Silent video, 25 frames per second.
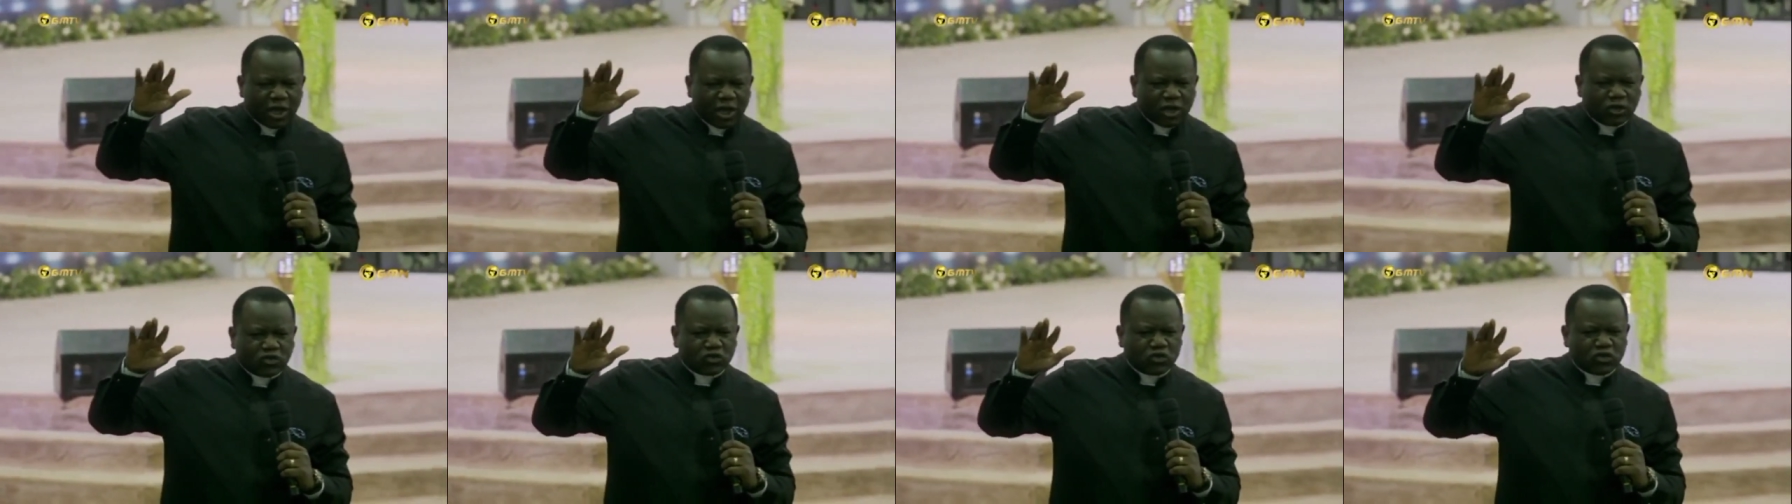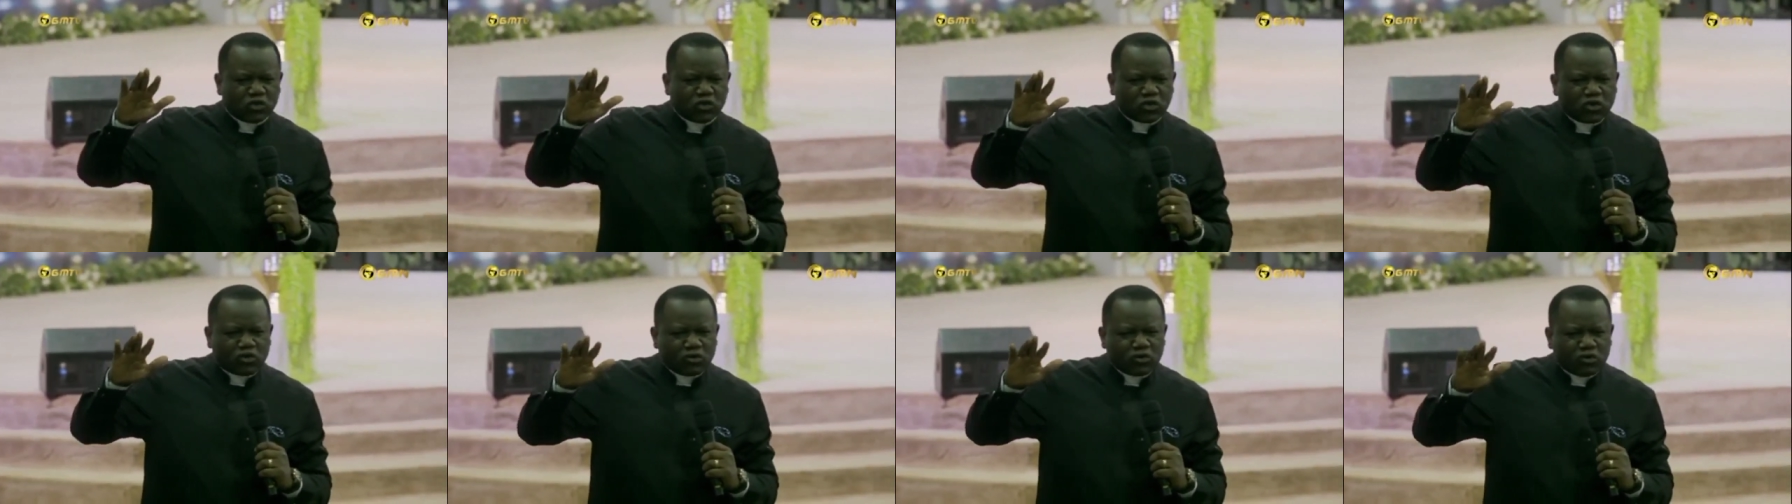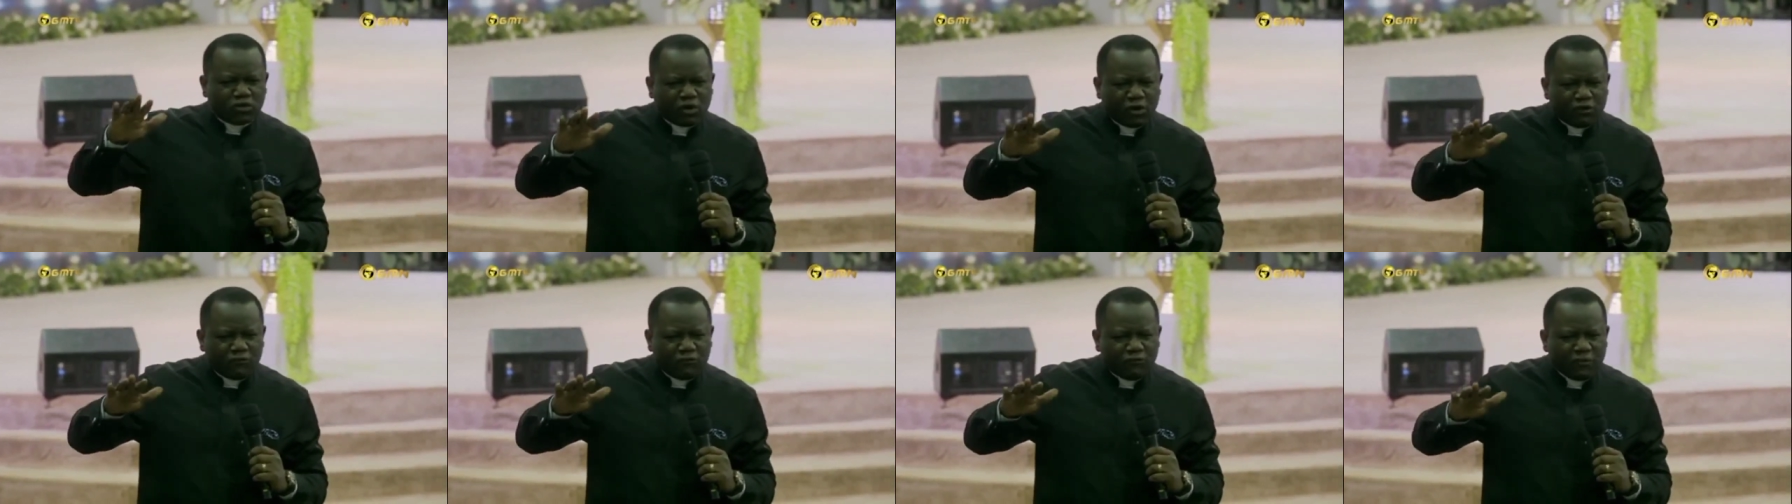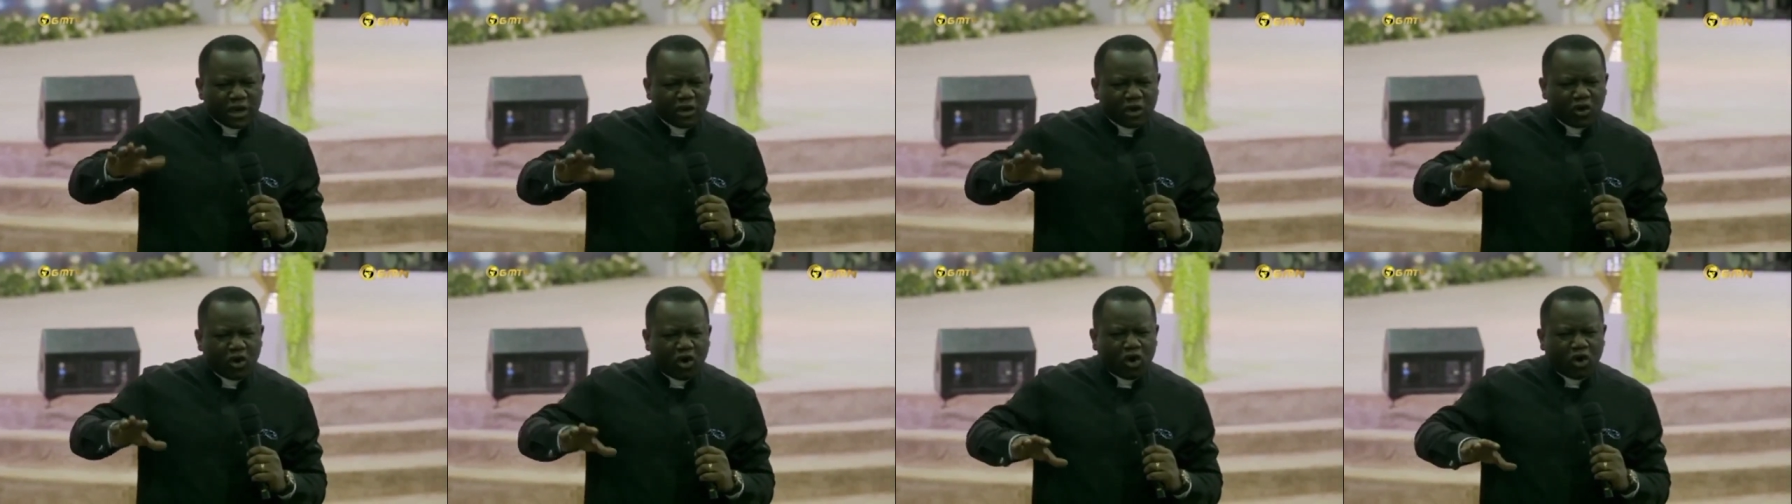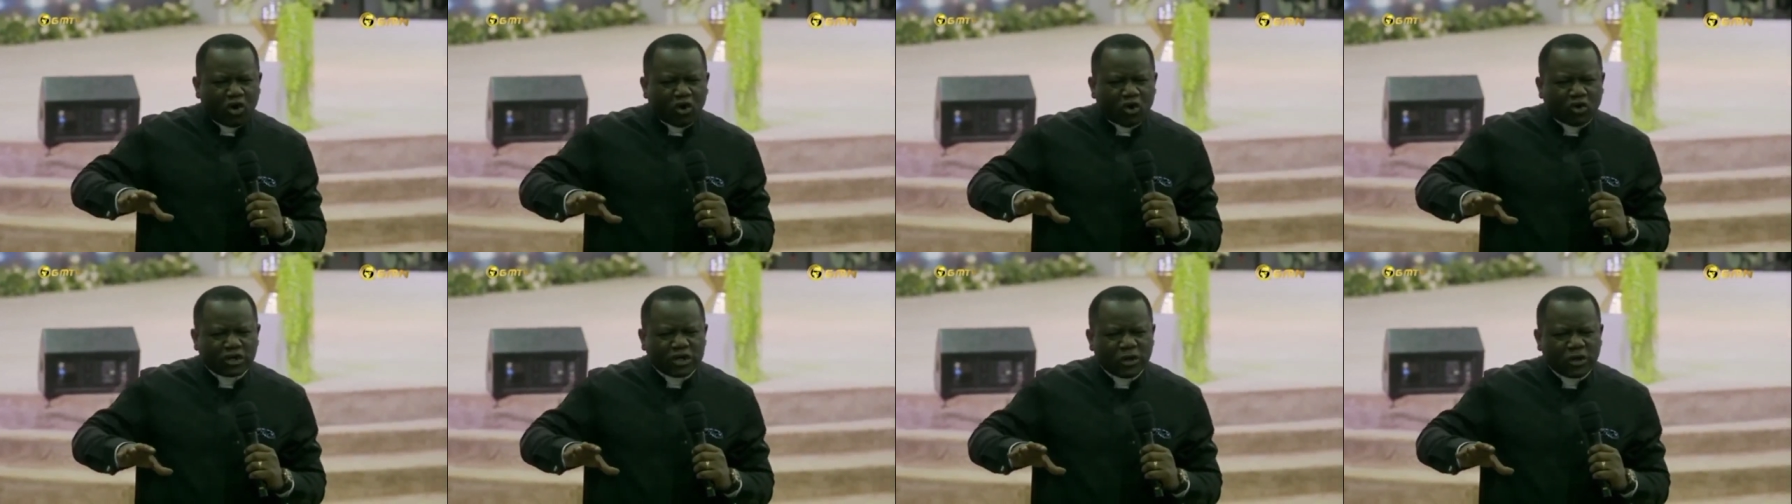to local government
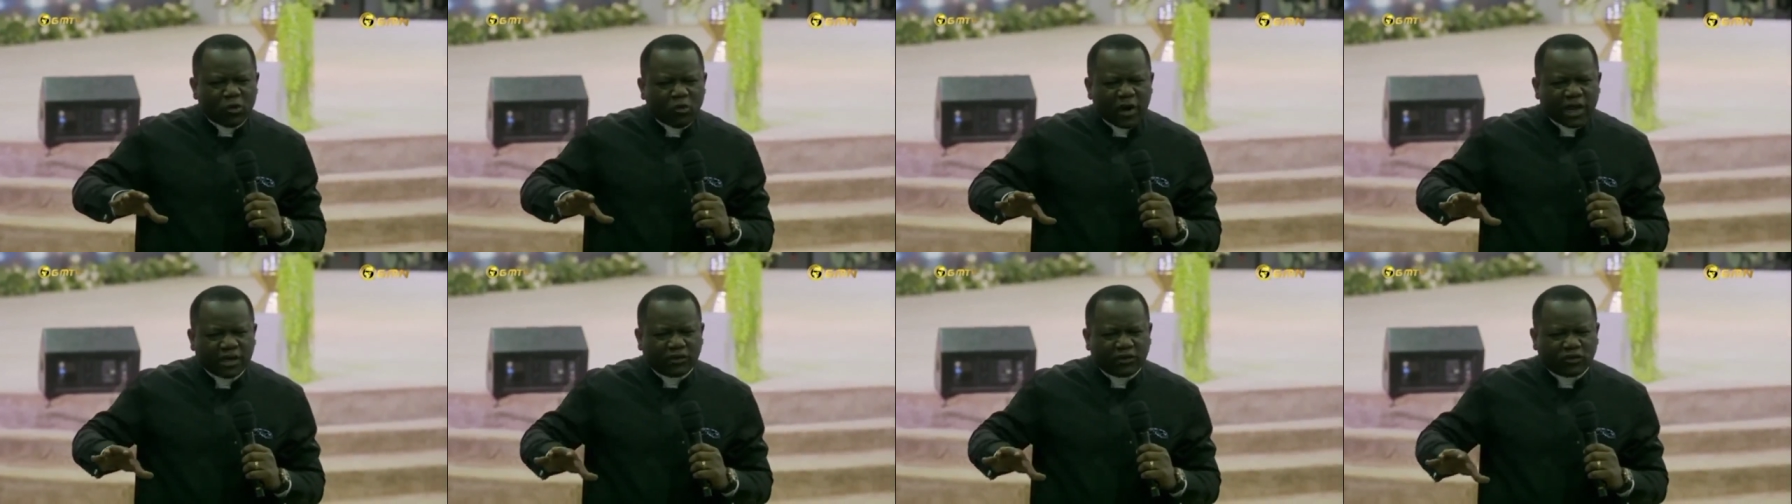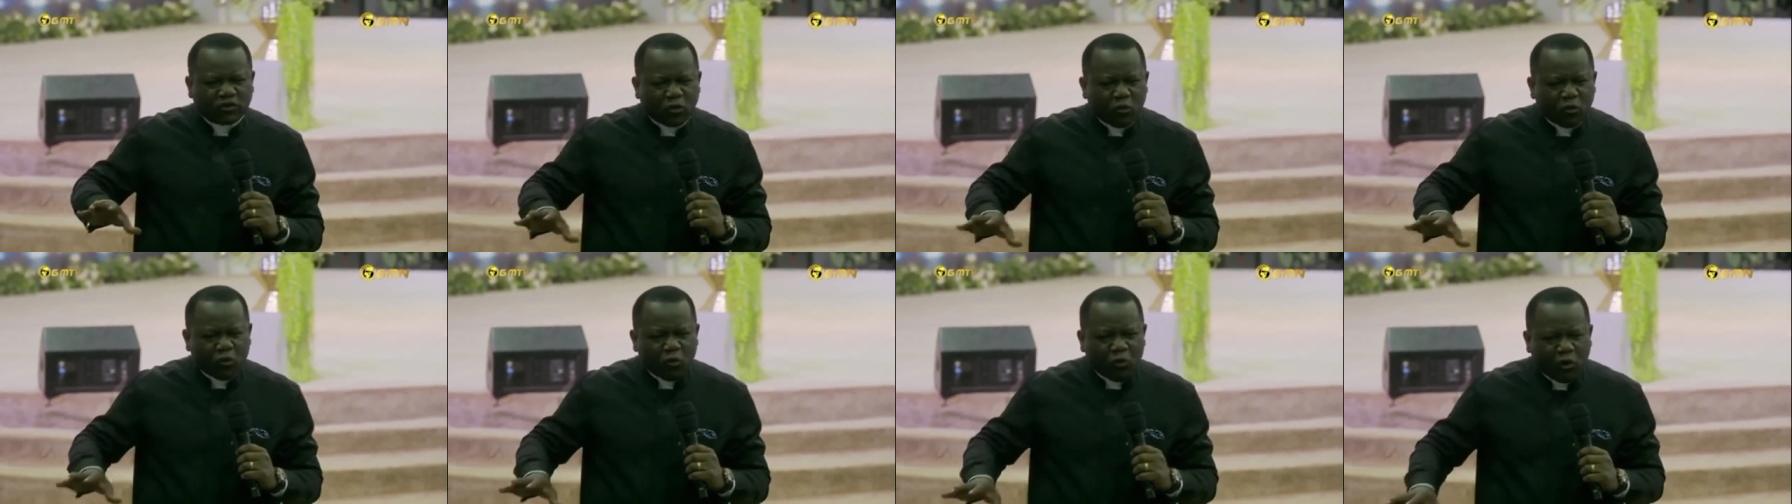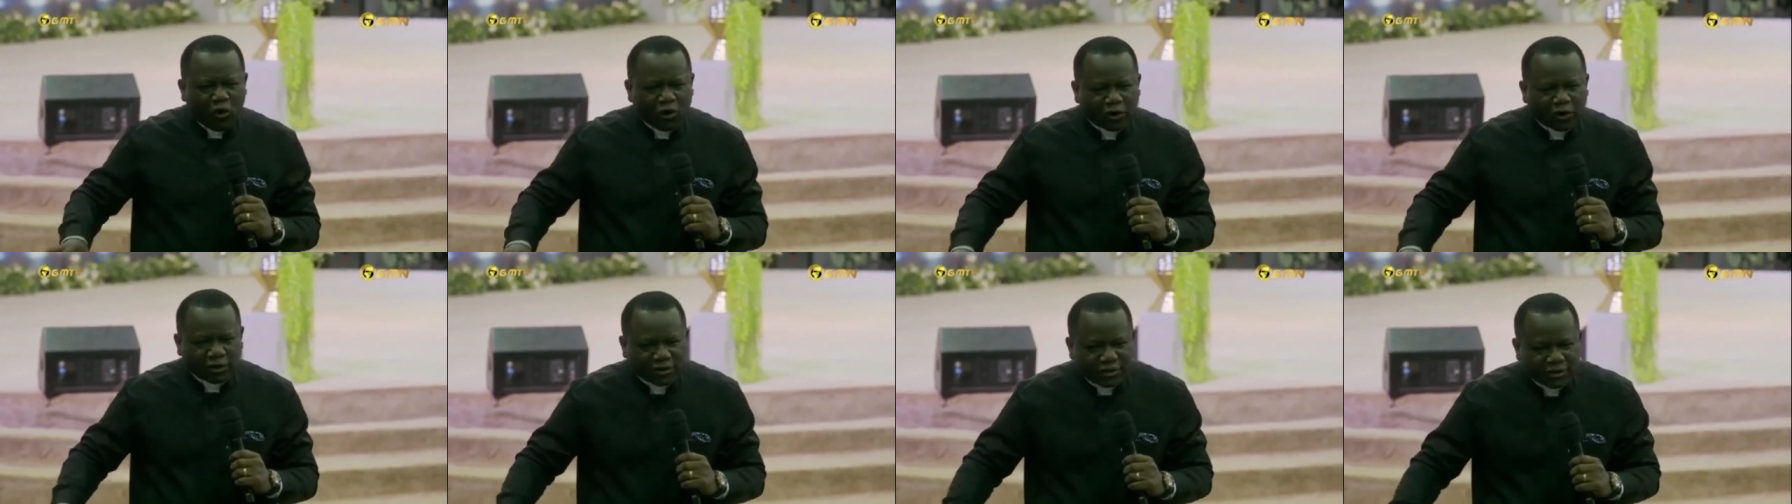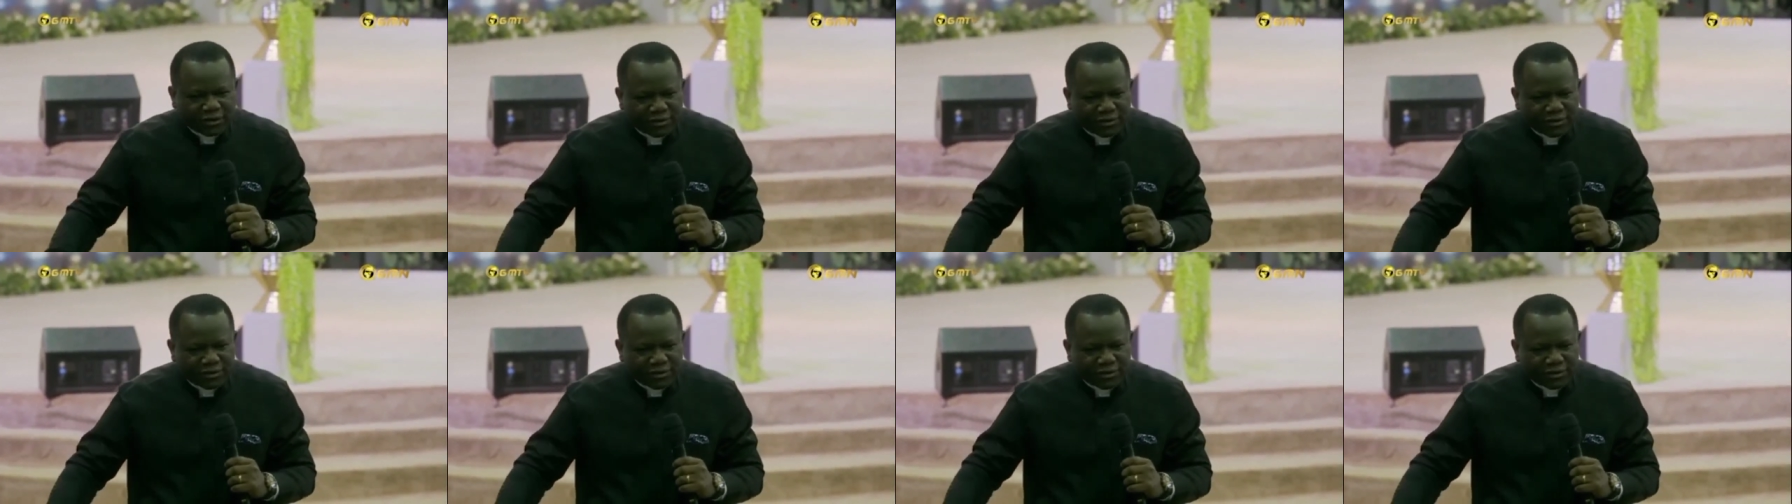all the way to ward.